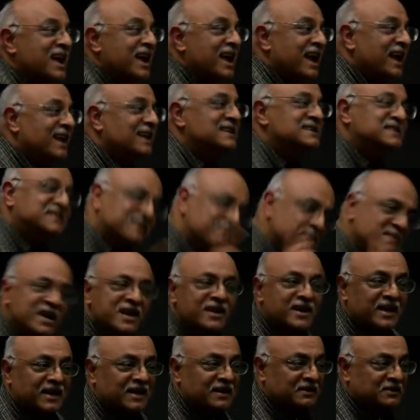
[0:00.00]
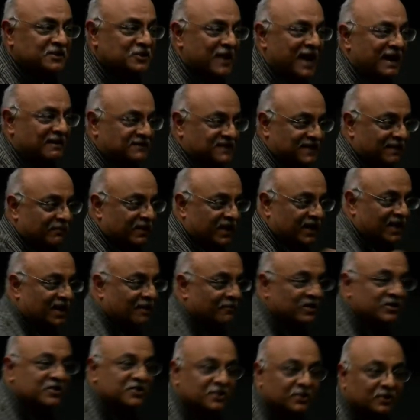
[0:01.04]
it is demeaning to have somebody come
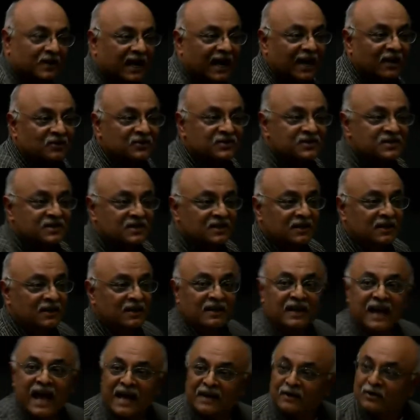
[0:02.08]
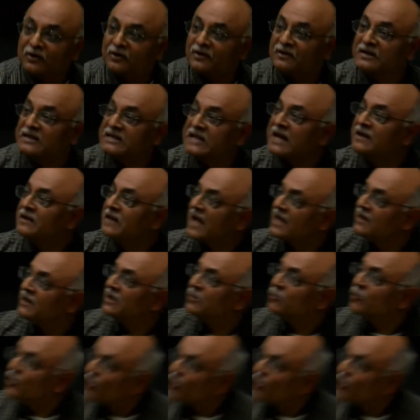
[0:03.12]
into your house and look at it, and, and it will